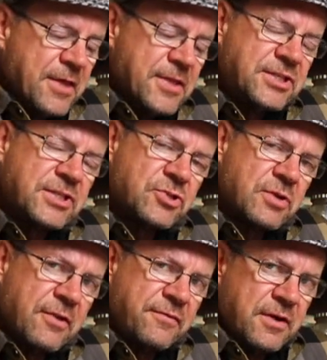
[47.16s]
This is
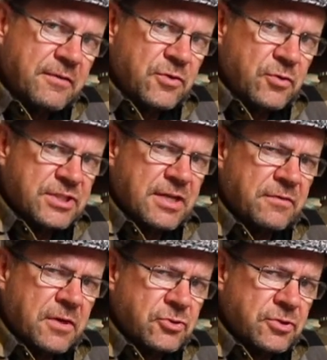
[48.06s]
Ralphie Review
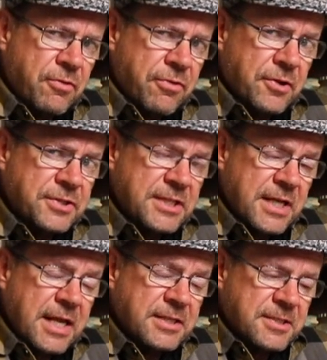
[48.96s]

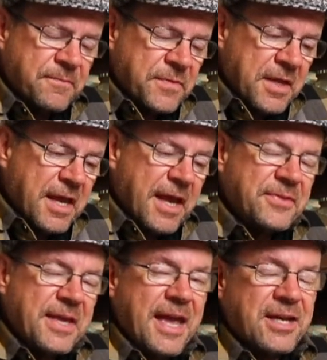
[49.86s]
738,
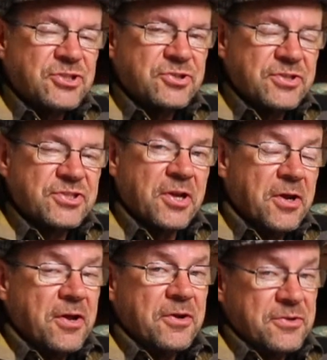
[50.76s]
and the extras
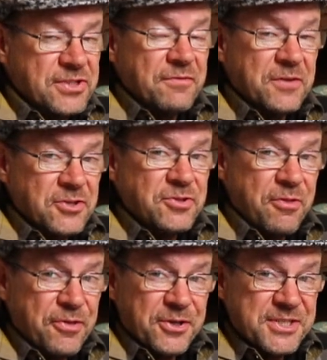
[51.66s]

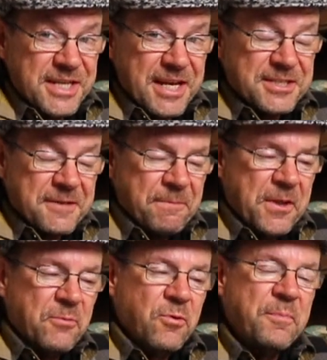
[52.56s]
738
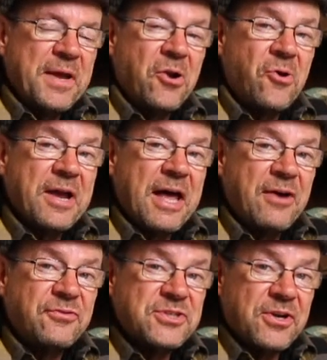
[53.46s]
will be along
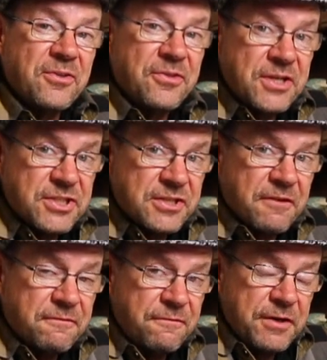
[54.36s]
after this
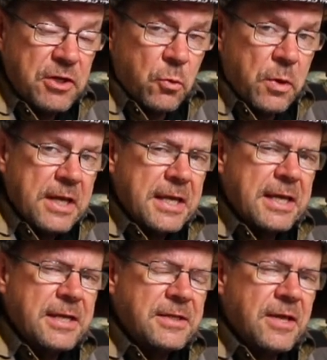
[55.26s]
video
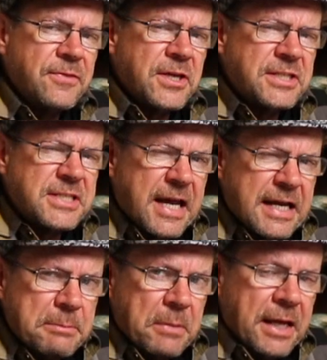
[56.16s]
in the
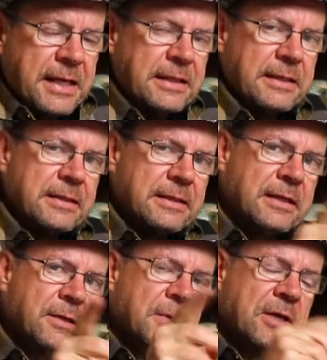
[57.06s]
timeline.
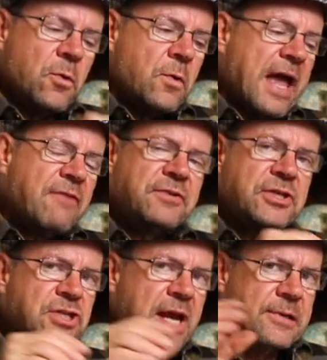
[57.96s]
There we go. Every
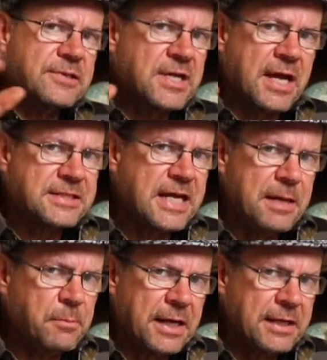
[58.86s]
channel's got a
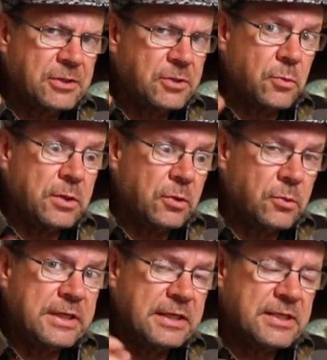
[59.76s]
timeline, you know,
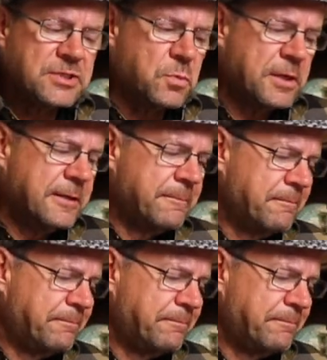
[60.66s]
including this one.